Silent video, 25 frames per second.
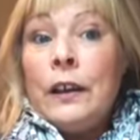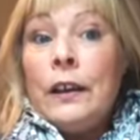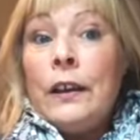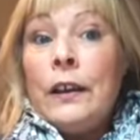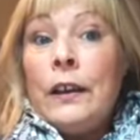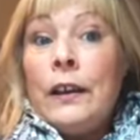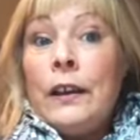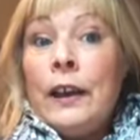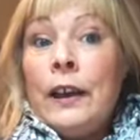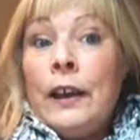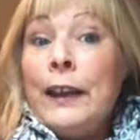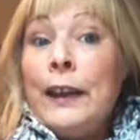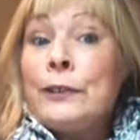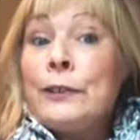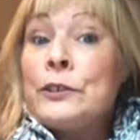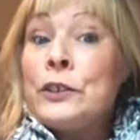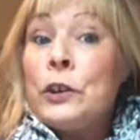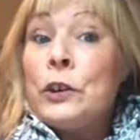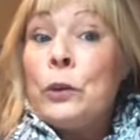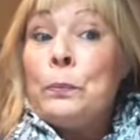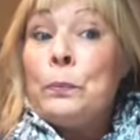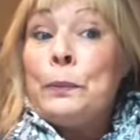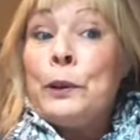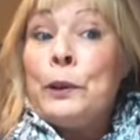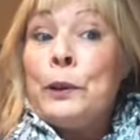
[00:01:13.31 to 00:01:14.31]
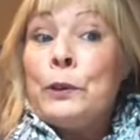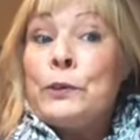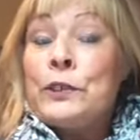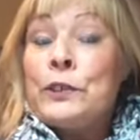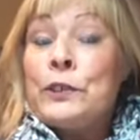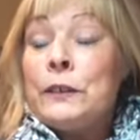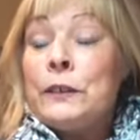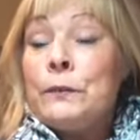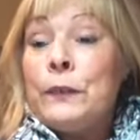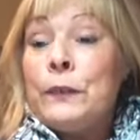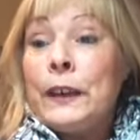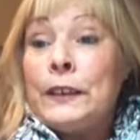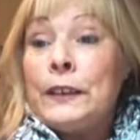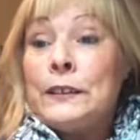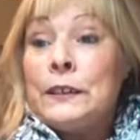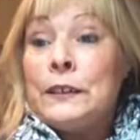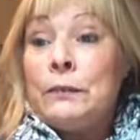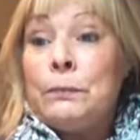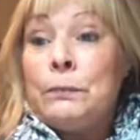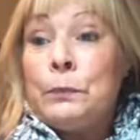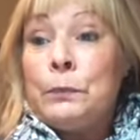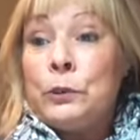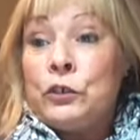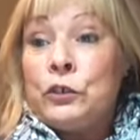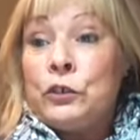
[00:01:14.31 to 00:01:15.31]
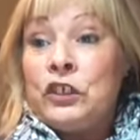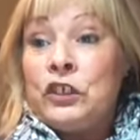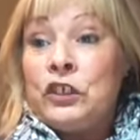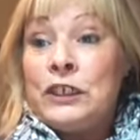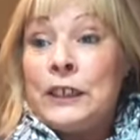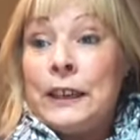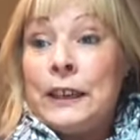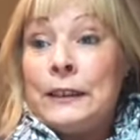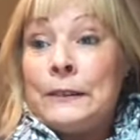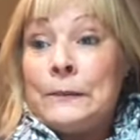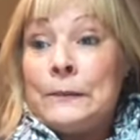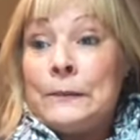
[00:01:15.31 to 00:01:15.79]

uh, household bills, and effective budgeting.